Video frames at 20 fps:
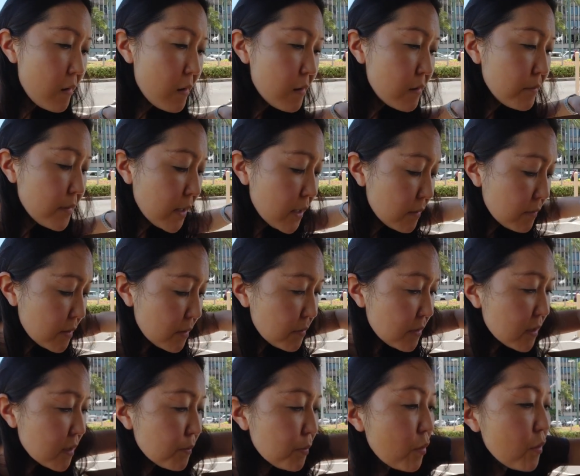Um, and
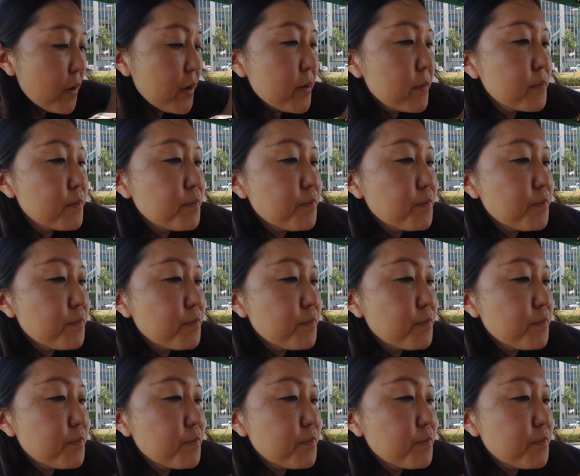maybe the poi.